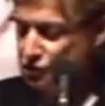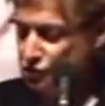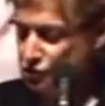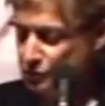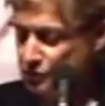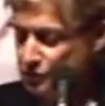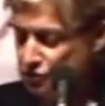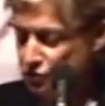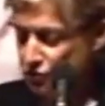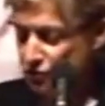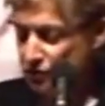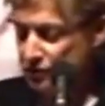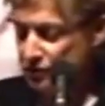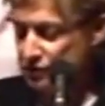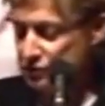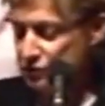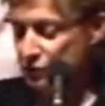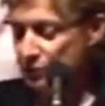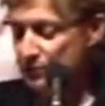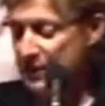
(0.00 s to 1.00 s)

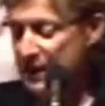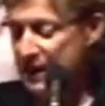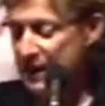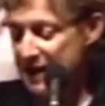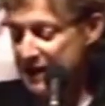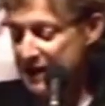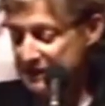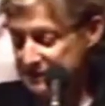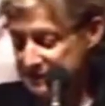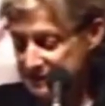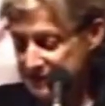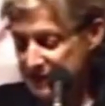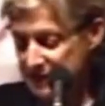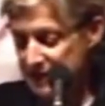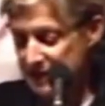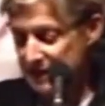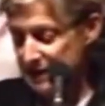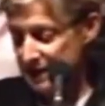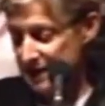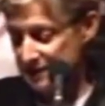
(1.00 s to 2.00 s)
majorities who passed
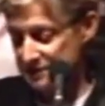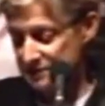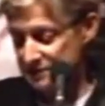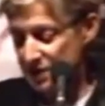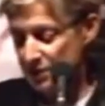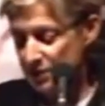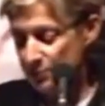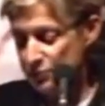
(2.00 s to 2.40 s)
as, a,